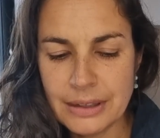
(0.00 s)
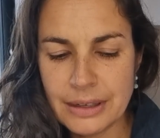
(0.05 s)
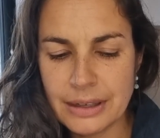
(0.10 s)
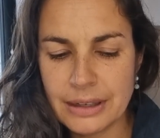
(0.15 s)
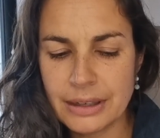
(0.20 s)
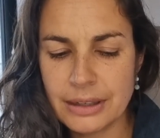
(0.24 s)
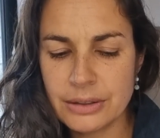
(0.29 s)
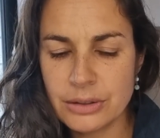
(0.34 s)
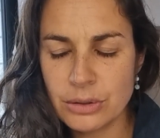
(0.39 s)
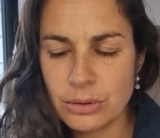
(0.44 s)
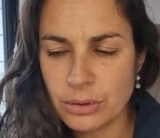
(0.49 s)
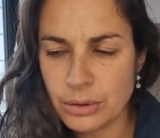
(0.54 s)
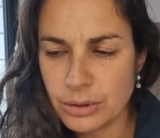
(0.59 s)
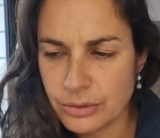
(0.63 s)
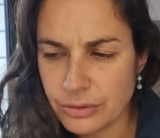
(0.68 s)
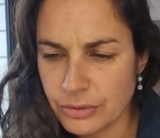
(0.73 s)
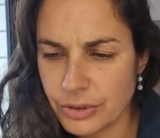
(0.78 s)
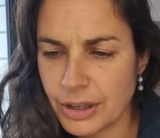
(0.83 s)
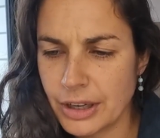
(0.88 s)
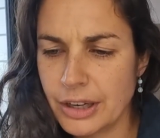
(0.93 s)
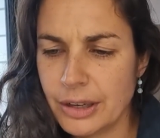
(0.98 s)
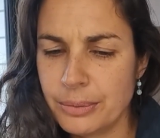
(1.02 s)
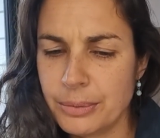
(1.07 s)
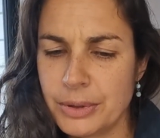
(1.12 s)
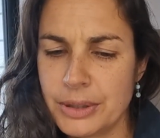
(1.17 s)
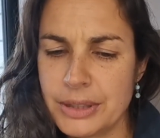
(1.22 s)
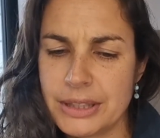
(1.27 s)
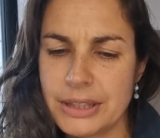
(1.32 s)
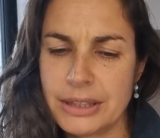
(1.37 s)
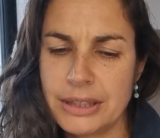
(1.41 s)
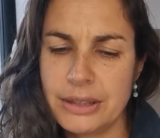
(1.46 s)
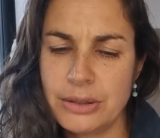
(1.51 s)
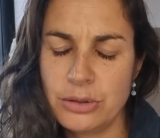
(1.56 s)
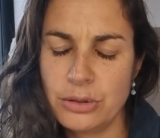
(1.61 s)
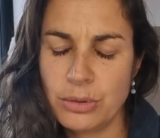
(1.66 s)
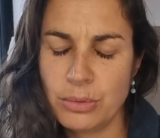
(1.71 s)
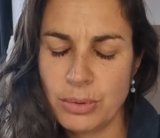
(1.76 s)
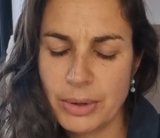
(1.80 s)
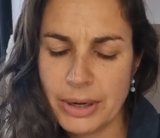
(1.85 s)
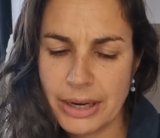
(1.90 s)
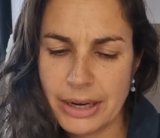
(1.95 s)
in your environment and in the
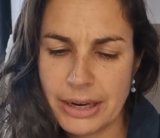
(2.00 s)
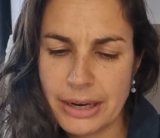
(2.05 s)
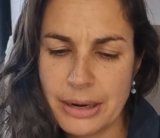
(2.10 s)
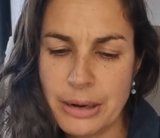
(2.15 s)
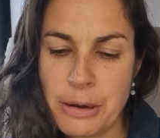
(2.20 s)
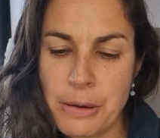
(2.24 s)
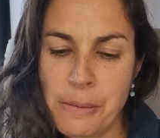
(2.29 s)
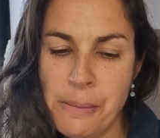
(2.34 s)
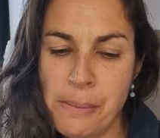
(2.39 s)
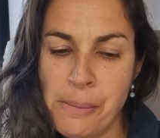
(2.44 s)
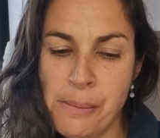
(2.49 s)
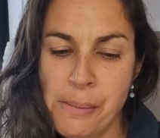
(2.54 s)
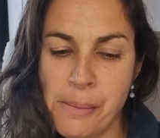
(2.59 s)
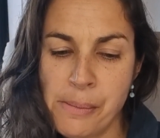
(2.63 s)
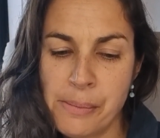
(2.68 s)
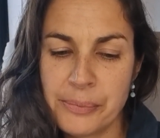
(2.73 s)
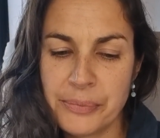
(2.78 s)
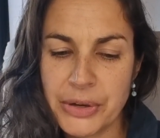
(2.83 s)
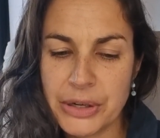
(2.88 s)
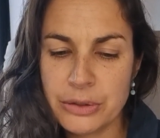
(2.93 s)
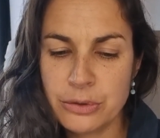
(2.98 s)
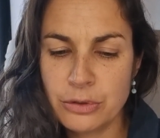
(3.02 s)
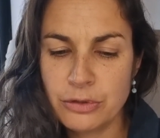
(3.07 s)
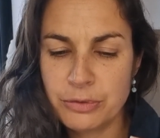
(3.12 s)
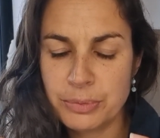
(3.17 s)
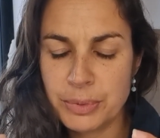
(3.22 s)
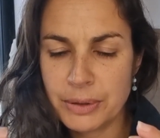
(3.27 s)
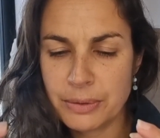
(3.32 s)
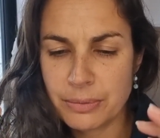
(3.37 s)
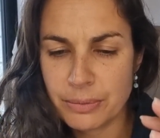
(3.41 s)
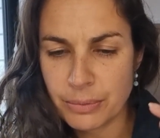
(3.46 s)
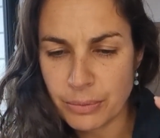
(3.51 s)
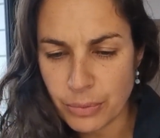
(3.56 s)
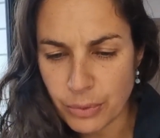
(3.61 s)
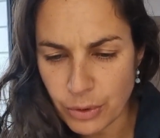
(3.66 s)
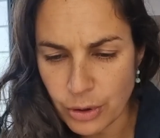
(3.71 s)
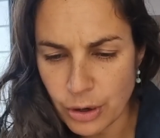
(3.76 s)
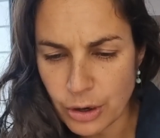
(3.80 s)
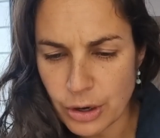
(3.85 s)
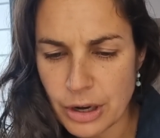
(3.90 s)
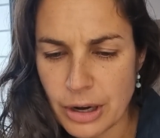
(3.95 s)
way that you've been
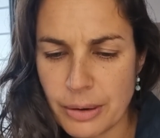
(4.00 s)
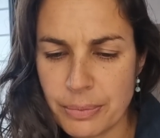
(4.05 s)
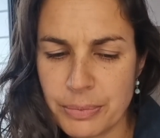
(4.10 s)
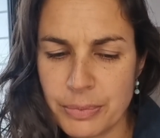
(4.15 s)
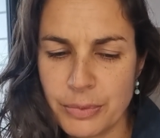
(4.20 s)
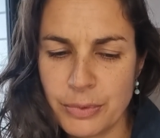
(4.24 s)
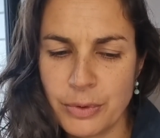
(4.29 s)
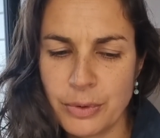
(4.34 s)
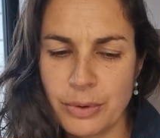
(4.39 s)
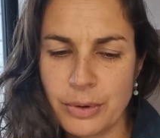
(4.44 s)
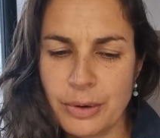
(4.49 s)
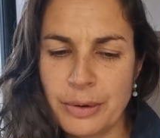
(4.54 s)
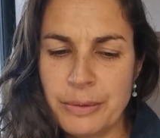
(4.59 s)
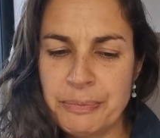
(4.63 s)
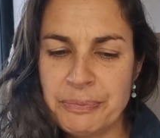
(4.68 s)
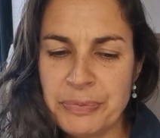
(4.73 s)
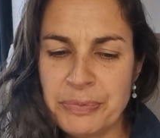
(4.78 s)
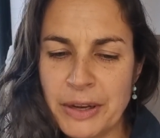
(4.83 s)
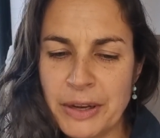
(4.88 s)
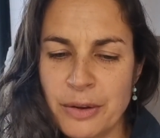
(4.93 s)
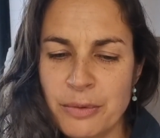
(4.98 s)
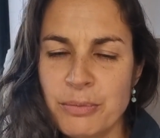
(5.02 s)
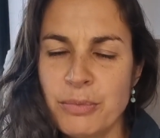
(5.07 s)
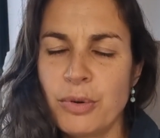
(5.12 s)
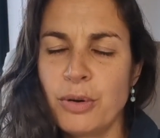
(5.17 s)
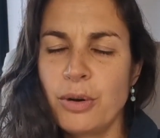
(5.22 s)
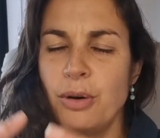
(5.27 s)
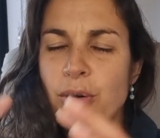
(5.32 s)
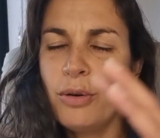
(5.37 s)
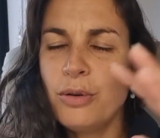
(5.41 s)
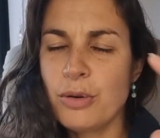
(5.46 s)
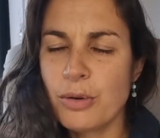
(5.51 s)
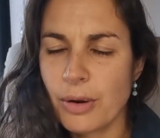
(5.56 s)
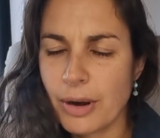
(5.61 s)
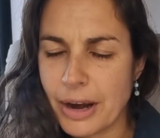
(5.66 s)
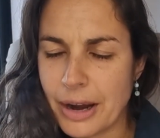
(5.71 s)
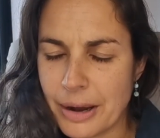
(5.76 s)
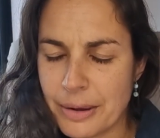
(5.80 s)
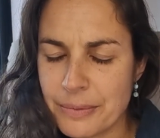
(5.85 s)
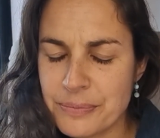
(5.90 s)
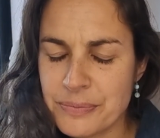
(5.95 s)
brought up or
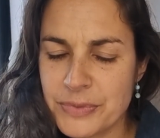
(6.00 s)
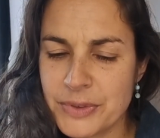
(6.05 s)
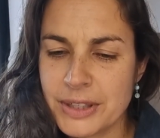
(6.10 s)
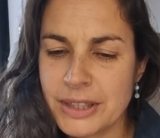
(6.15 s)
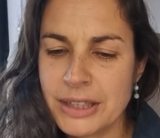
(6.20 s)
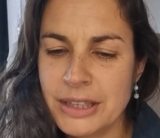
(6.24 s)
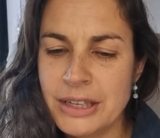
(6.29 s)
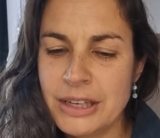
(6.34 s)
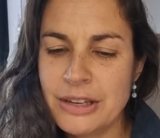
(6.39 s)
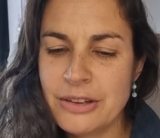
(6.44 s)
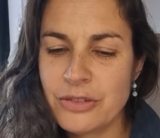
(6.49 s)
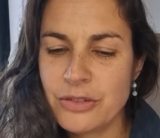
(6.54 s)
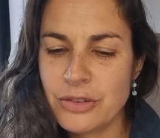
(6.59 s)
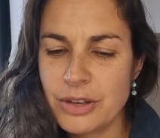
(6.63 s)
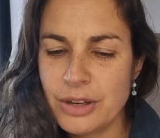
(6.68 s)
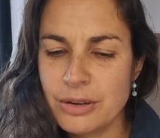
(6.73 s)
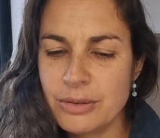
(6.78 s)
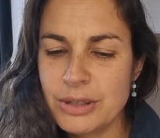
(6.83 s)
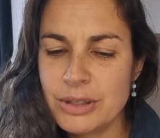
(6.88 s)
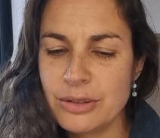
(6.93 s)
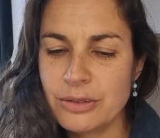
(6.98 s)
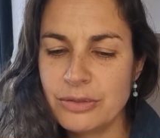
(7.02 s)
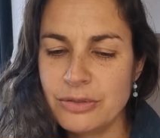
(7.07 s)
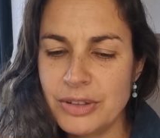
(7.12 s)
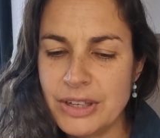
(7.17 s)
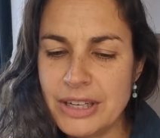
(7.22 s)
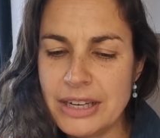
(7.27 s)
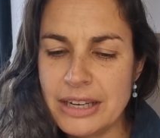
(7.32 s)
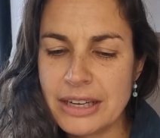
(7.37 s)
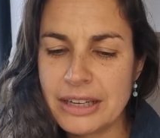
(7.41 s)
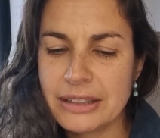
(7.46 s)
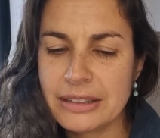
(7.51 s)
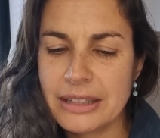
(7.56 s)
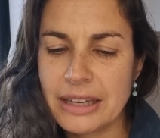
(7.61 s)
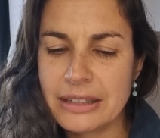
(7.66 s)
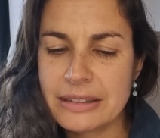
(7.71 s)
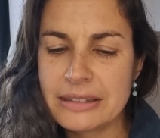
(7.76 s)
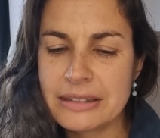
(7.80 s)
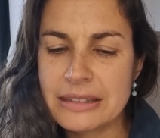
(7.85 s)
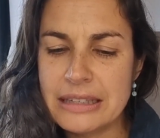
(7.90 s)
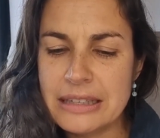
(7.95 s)
programmed, there is a feeling
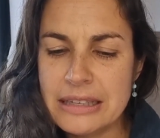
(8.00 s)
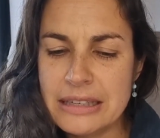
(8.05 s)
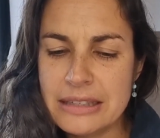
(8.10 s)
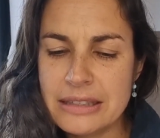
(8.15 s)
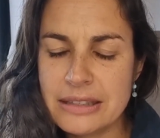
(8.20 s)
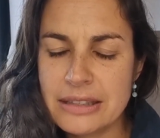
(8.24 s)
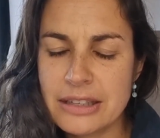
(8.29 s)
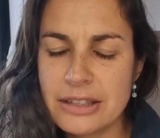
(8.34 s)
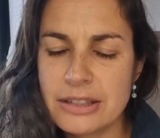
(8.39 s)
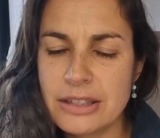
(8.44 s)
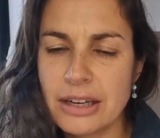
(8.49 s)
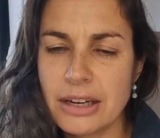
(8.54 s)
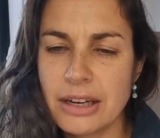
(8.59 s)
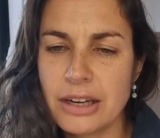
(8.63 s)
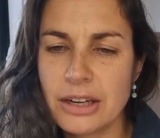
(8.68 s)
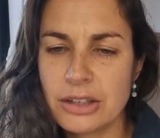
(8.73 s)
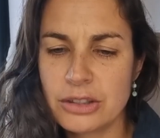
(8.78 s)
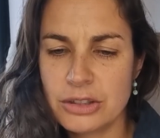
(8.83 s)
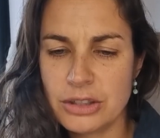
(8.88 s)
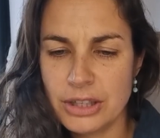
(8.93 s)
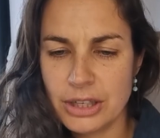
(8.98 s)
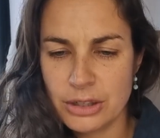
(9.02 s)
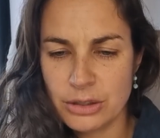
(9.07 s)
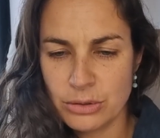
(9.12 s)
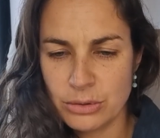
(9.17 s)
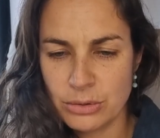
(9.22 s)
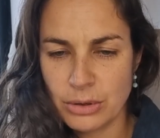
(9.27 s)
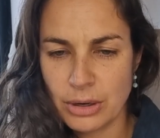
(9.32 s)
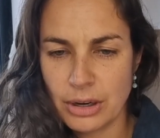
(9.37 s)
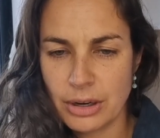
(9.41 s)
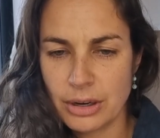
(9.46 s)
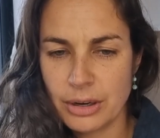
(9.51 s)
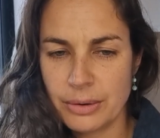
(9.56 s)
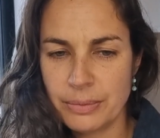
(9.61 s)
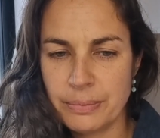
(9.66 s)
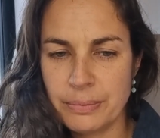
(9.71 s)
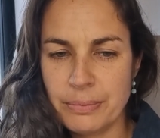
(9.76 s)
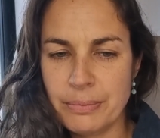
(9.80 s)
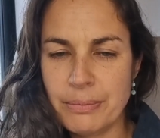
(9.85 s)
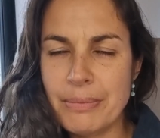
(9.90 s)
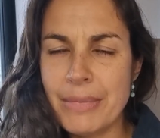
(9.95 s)
that these desires that you are
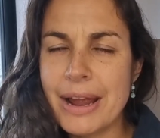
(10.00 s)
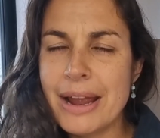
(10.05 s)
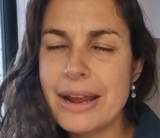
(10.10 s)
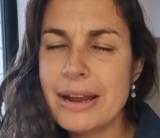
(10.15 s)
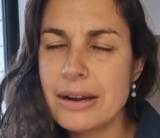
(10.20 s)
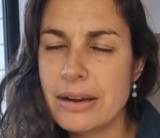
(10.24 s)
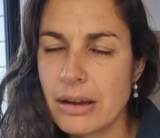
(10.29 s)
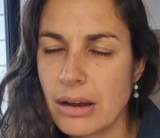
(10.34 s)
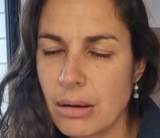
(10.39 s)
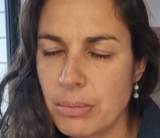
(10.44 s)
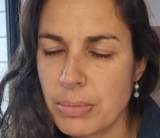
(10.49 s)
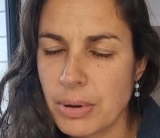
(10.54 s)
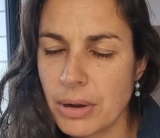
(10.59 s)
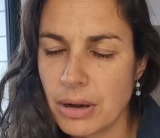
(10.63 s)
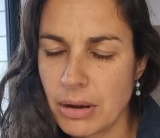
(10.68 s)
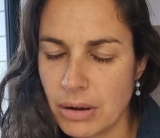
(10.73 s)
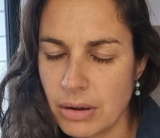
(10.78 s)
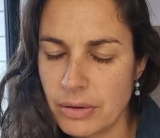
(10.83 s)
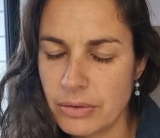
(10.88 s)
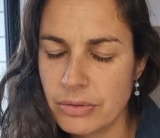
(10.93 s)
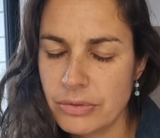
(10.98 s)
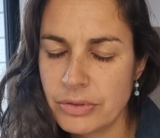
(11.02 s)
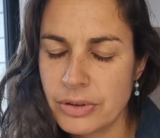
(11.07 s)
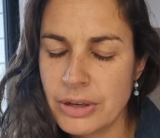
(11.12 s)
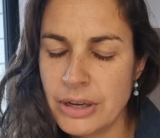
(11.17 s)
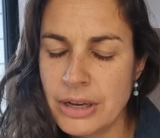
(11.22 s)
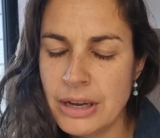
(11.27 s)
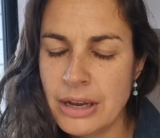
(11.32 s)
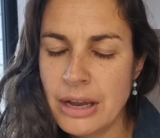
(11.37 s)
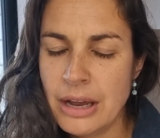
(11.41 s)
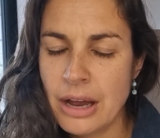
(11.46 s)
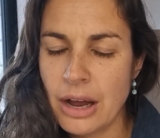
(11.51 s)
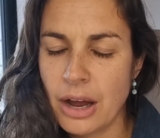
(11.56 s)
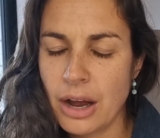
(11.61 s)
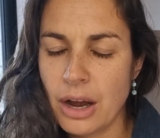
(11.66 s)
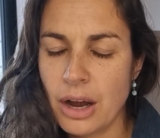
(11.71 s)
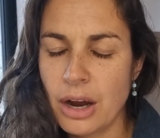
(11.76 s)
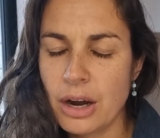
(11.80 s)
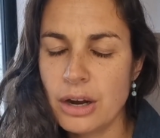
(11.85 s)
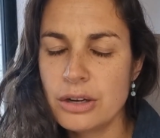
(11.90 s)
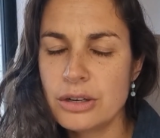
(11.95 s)
made up of
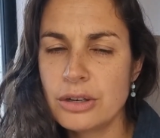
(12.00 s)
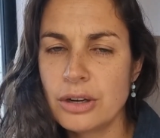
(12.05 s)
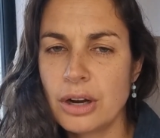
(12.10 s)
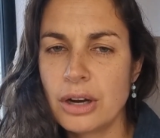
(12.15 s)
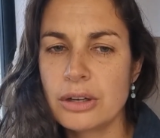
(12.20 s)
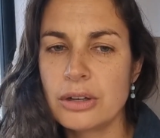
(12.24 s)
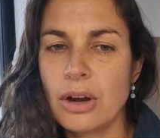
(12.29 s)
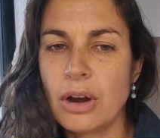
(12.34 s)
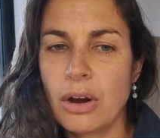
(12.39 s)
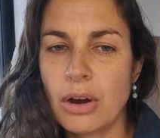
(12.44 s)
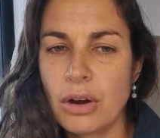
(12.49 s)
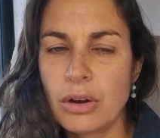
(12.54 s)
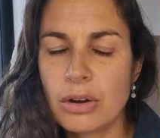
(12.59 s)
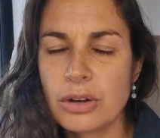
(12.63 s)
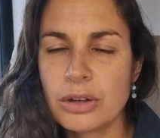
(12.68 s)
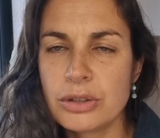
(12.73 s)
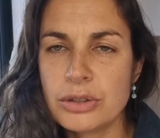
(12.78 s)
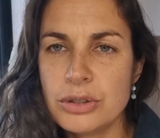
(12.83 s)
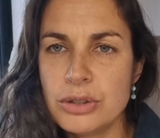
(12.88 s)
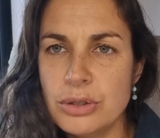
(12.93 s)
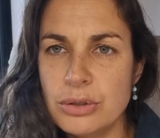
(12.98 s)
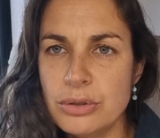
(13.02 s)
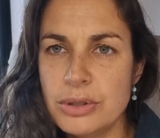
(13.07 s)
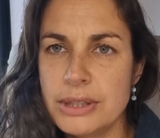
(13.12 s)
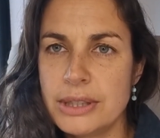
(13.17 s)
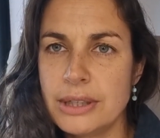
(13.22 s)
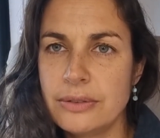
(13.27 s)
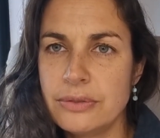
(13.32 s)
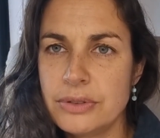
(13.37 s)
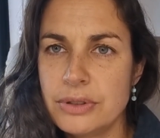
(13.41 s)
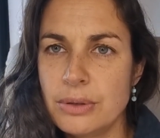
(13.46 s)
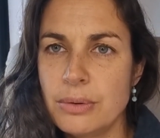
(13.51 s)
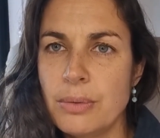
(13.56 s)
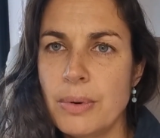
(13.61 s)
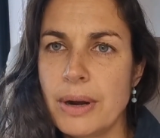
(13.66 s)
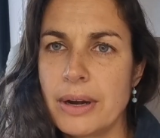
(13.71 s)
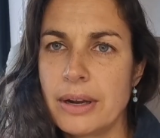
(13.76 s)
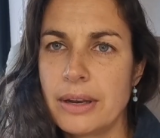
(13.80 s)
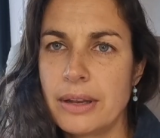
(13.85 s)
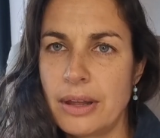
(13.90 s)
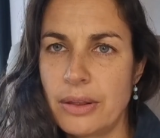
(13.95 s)
are not all conducive to
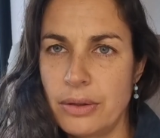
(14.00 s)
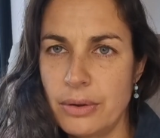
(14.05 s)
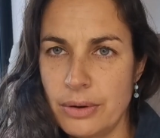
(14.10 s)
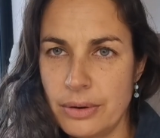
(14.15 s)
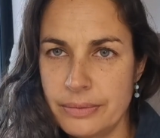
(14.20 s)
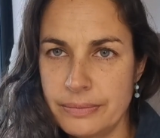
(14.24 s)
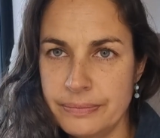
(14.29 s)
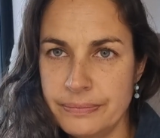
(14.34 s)
one another.